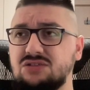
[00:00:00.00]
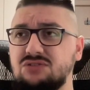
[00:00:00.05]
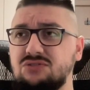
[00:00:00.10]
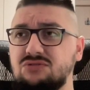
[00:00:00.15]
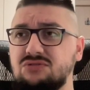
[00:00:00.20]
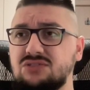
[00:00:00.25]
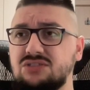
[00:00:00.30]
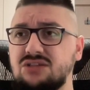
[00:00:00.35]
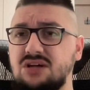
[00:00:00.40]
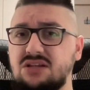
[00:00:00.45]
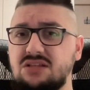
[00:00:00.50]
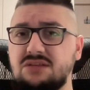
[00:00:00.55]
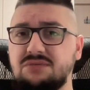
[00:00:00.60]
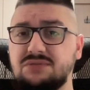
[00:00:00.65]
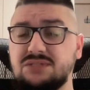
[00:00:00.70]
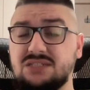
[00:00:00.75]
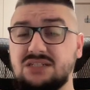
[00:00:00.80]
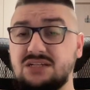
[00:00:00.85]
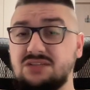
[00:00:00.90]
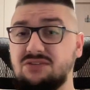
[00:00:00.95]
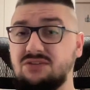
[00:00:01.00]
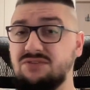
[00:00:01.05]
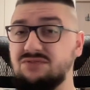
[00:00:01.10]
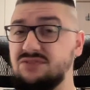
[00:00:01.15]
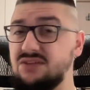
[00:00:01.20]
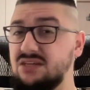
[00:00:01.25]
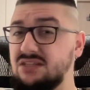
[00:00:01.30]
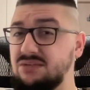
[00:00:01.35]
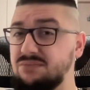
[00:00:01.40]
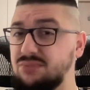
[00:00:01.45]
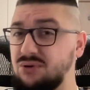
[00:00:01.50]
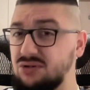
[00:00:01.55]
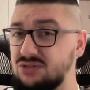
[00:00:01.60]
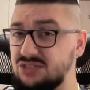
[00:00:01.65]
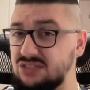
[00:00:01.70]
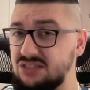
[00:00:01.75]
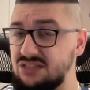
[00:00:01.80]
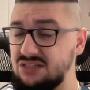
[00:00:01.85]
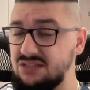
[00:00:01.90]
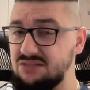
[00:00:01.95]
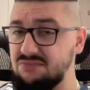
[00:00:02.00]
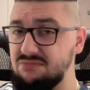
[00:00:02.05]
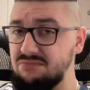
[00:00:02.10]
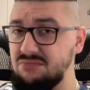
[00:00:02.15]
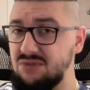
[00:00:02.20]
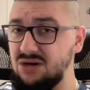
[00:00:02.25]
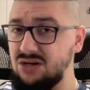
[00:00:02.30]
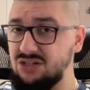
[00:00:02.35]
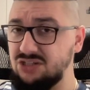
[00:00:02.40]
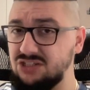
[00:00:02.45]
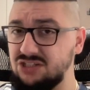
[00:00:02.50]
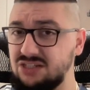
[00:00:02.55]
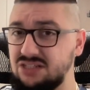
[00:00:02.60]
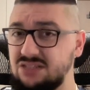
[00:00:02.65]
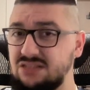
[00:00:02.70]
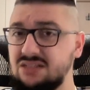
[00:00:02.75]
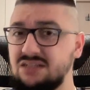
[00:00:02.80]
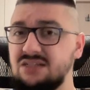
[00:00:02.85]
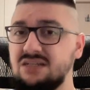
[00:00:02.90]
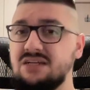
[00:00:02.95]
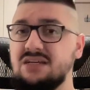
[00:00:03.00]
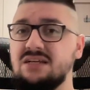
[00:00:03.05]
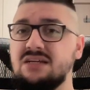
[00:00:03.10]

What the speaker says: lose 90% of their deposited margin